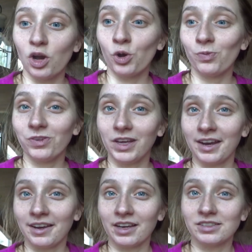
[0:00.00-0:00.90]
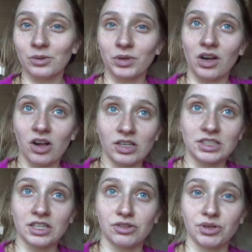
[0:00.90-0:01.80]
Hopefully I can get done with
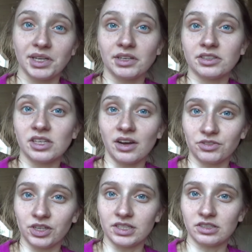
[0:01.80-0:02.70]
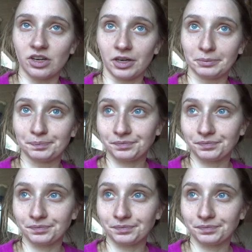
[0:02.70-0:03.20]
college in 3 years after I start,